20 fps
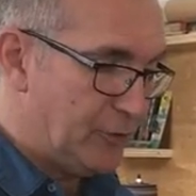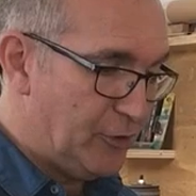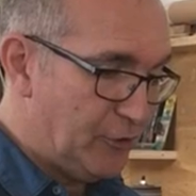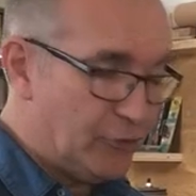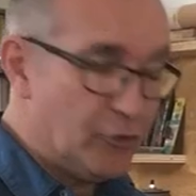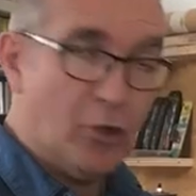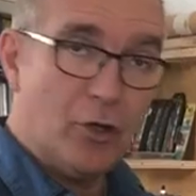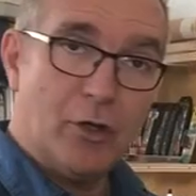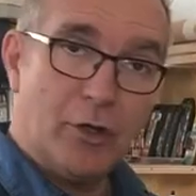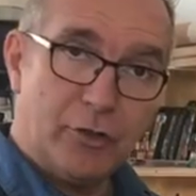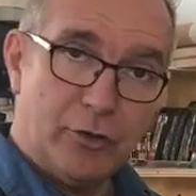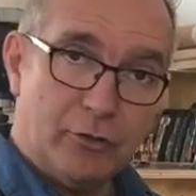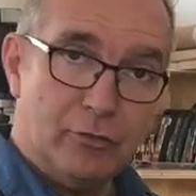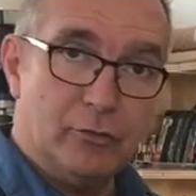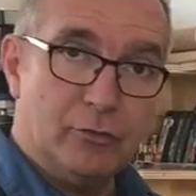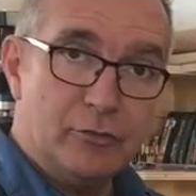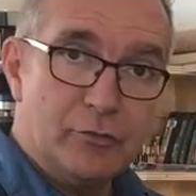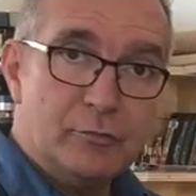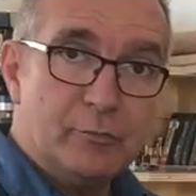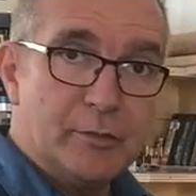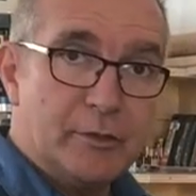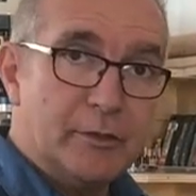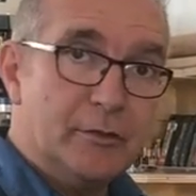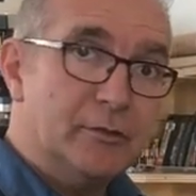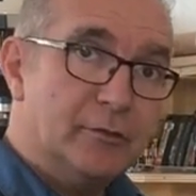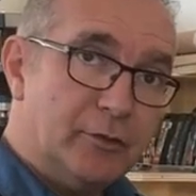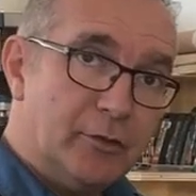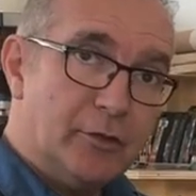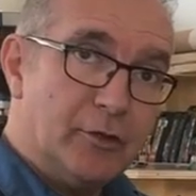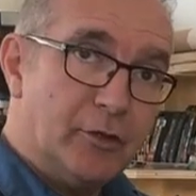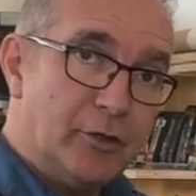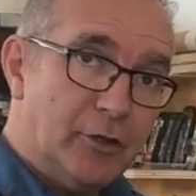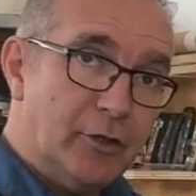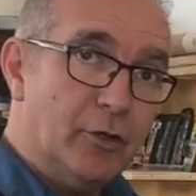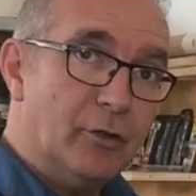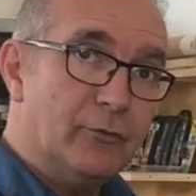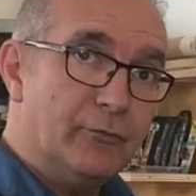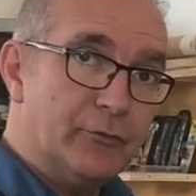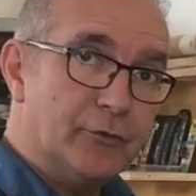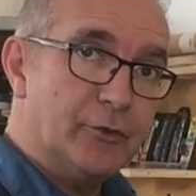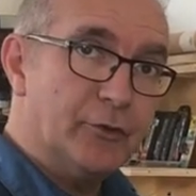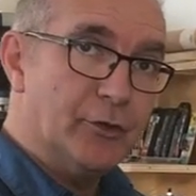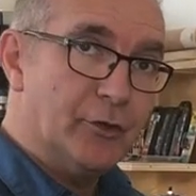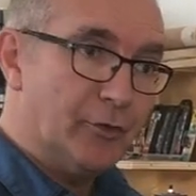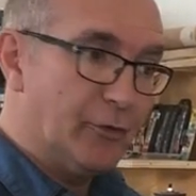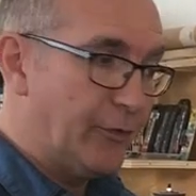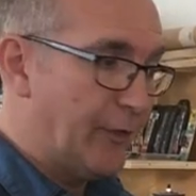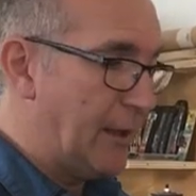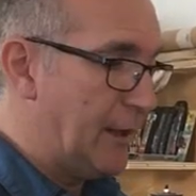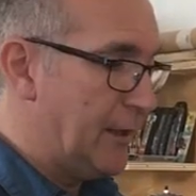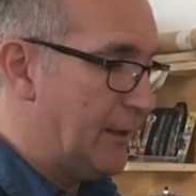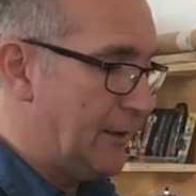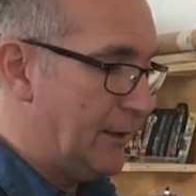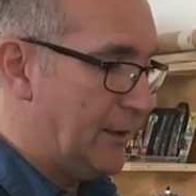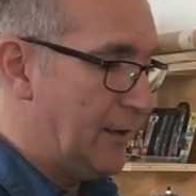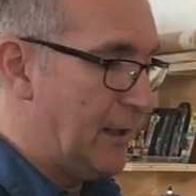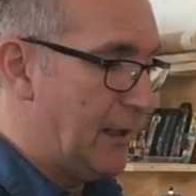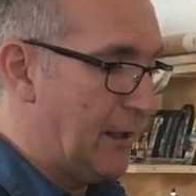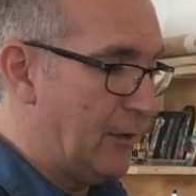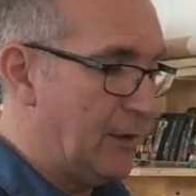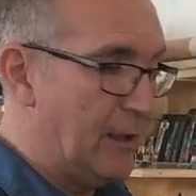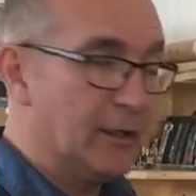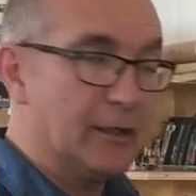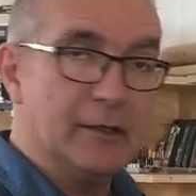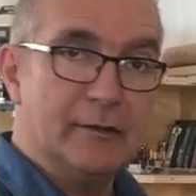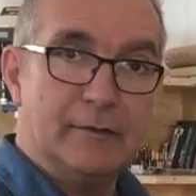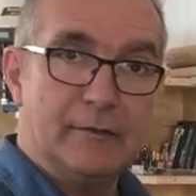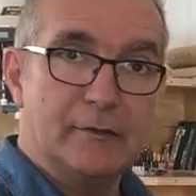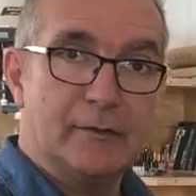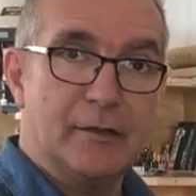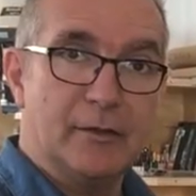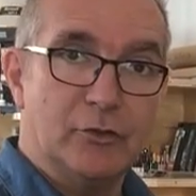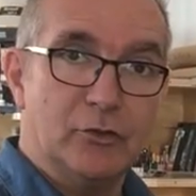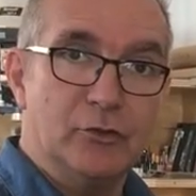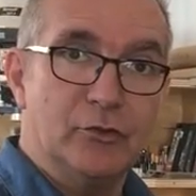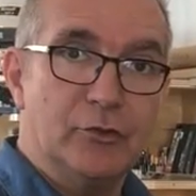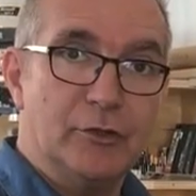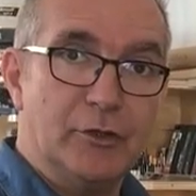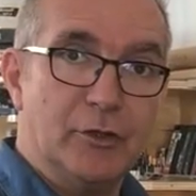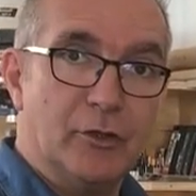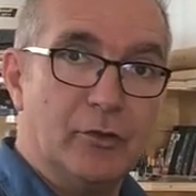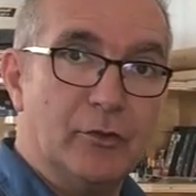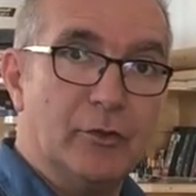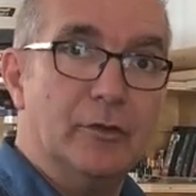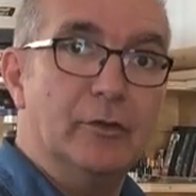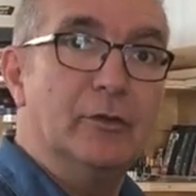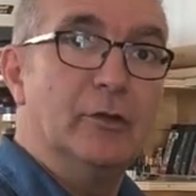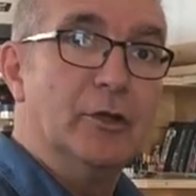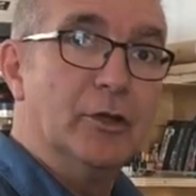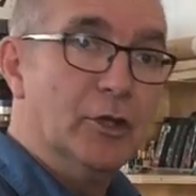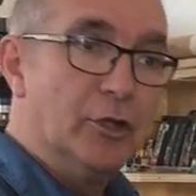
It's not huge, but enough to know that now I can start using oil